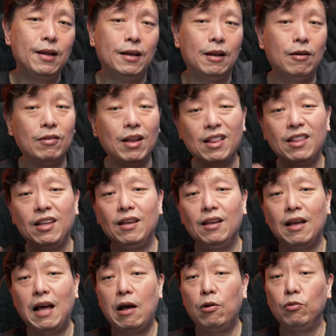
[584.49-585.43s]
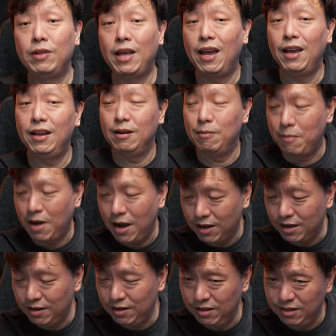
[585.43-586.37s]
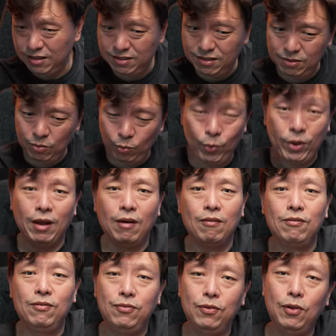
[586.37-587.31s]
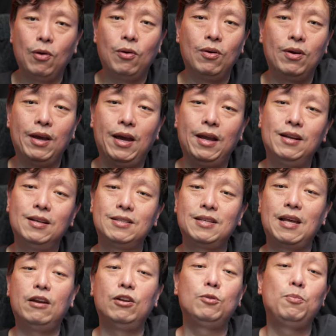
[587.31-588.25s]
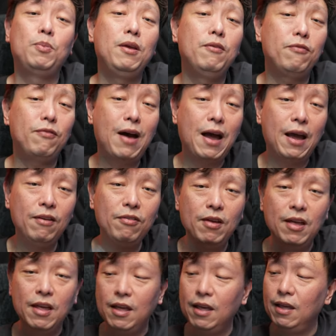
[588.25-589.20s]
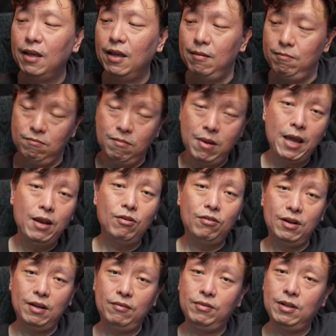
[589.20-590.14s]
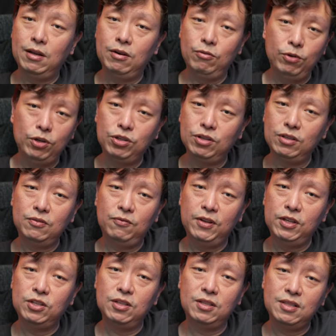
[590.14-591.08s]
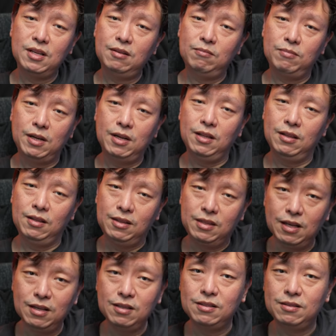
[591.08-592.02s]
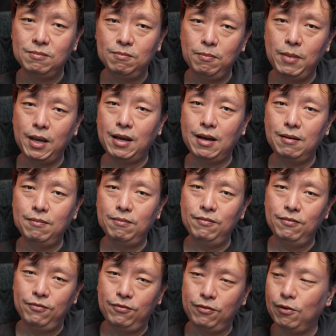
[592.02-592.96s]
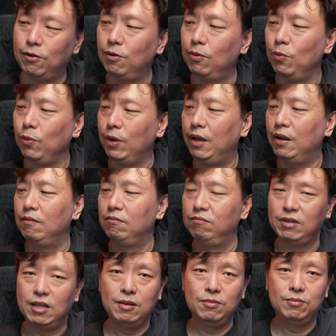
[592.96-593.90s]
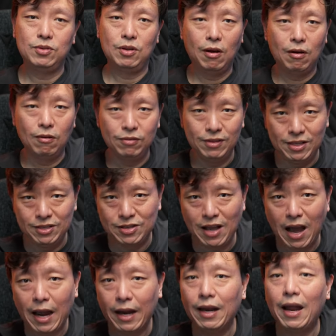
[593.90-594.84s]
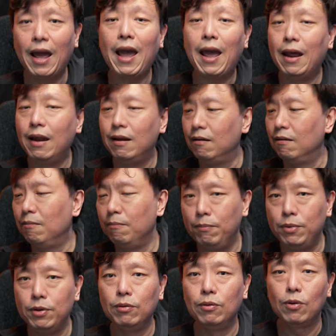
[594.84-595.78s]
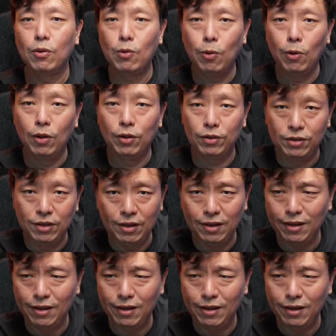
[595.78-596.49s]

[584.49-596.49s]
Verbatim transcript: Now, nothing out there in the market is without flaw, and the Sirius P five, it may not have the richest feature set, but it does make up for in terms of design and build quality.